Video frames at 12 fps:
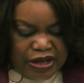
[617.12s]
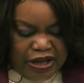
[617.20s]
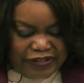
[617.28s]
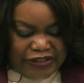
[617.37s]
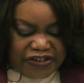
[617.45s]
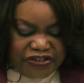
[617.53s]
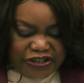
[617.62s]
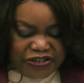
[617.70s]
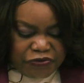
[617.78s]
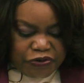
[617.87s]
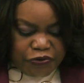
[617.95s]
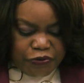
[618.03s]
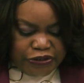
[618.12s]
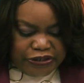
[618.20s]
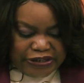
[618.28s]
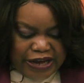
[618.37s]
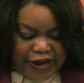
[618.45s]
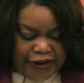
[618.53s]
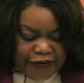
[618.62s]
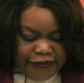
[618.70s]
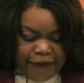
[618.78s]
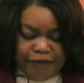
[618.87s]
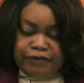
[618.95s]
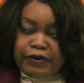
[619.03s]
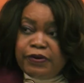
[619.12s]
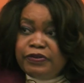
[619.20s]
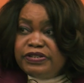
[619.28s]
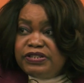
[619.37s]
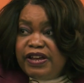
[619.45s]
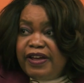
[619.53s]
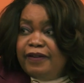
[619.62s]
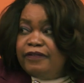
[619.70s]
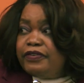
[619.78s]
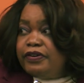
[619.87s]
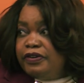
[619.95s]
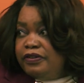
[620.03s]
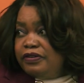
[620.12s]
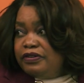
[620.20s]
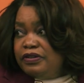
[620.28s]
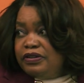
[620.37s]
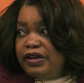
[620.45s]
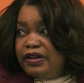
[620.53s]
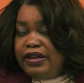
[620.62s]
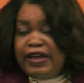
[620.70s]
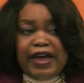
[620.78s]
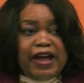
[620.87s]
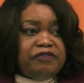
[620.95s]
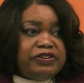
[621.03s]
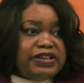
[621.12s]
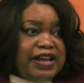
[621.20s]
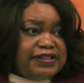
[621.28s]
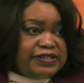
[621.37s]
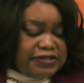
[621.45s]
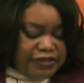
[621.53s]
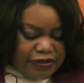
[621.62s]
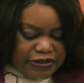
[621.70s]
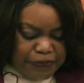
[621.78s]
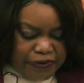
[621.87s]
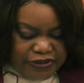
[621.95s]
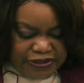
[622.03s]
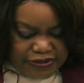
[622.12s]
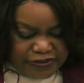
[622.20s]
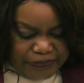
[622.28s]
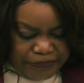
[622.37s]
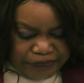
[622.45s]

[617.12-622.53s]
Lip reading: They just recruited and hired their first ever advertising salesperson,